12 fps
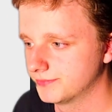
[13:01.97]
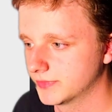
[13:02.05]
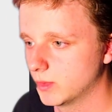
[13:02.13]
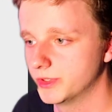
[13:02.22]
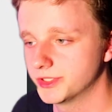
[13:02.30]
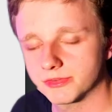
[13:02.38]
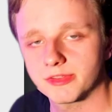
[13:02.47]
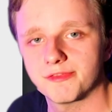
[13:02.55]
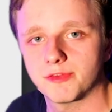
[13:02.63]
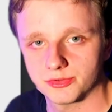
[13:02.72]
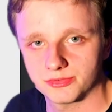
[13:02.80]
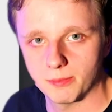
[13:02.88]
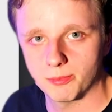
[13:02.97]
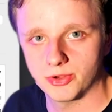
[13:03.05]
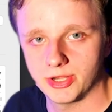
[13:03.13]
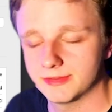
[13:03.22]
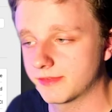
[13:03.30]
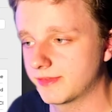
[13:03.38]
Which is the first step we
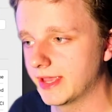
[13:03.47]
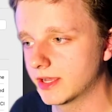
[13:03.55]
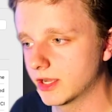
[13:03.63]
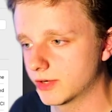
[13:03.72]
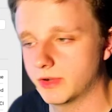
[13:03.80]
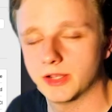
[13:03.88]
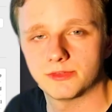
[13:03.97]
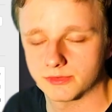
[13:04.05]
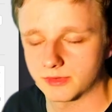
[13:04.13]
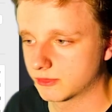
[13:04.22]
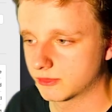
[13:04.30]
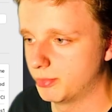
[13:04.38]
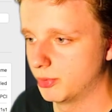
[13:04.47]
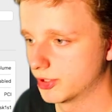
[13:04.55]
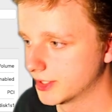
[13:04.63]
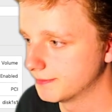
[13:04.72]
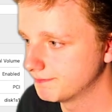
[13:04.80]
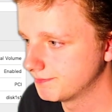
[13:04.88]
need to take, otherwise it's not
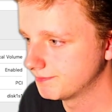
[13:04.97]
supported.